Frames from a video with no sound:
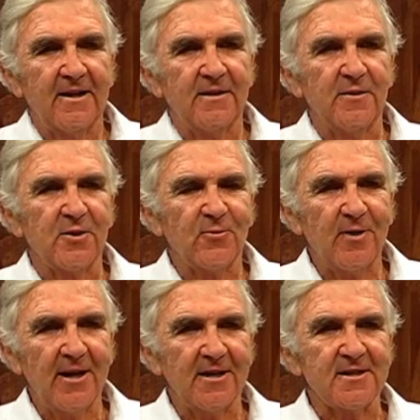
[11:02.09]
There are
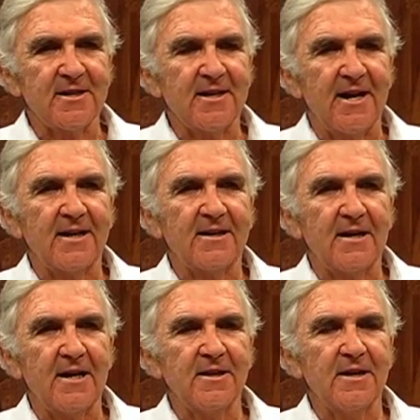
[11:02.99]
3 letters in cat,
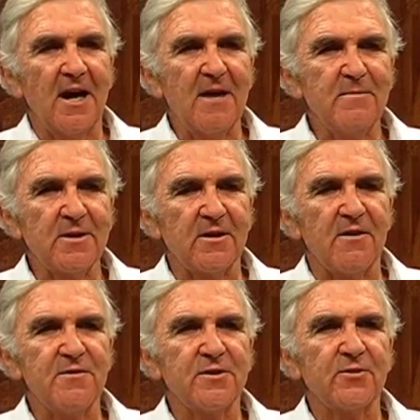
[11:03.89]
and the names of
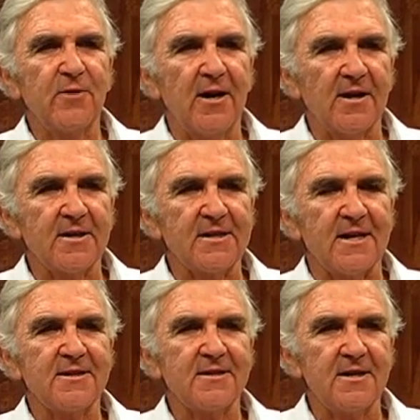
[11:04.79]
those 3 letters
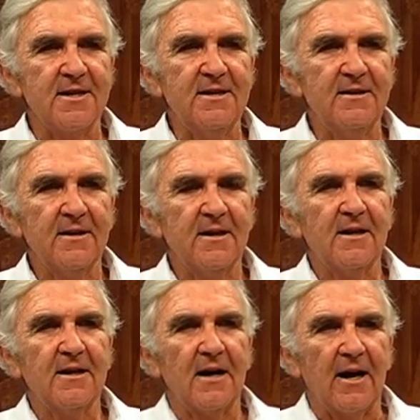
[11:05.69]
are C,
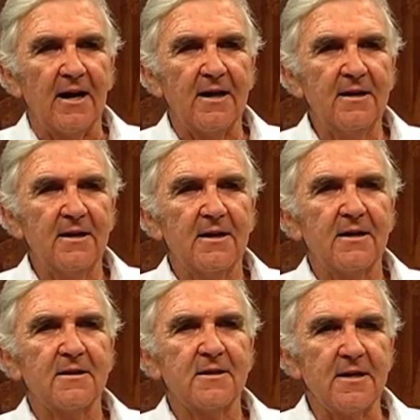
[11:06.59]
A,
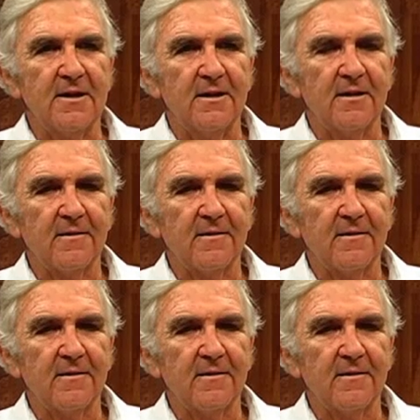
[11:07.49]
T.